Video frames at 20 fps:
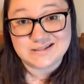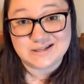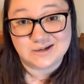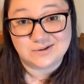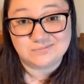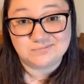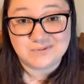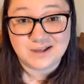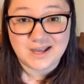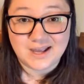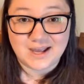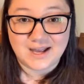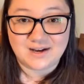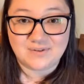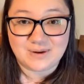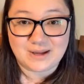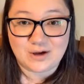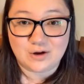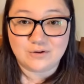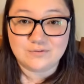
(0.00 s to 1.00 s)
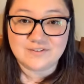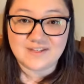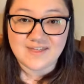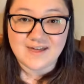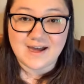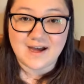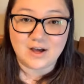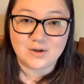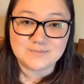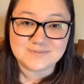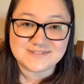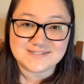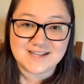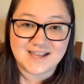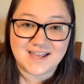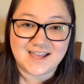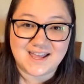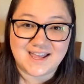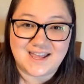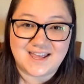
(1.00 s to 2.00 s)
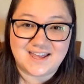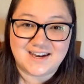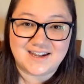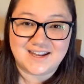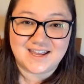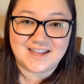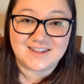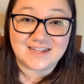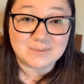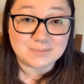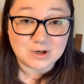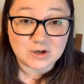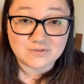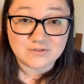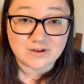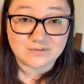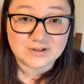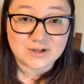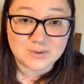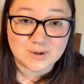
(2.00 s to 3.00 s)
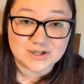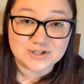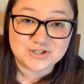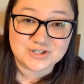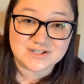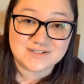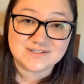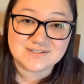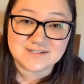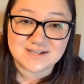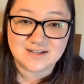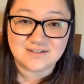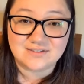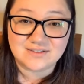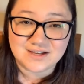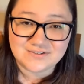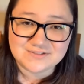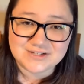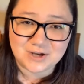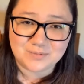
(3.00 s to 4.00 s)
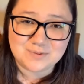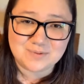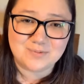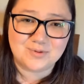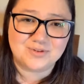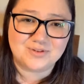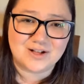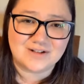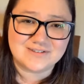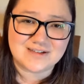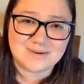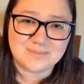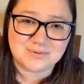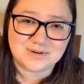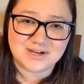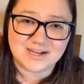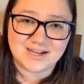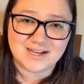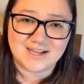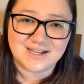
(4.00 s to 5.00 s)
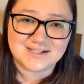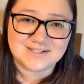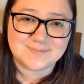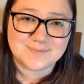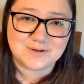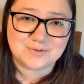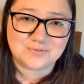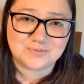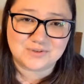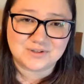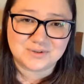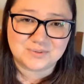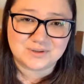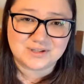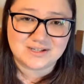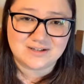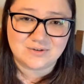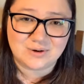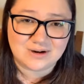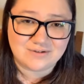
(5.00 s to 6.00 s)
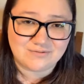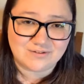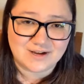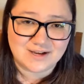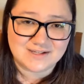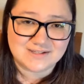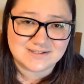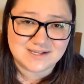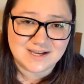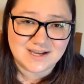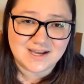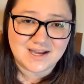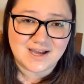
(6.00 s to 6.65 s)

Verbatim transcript: So anyway, hopefully that helps. And again, let me know if you have any questions. I love to help people with cloth diapering. It's been really, really great for us.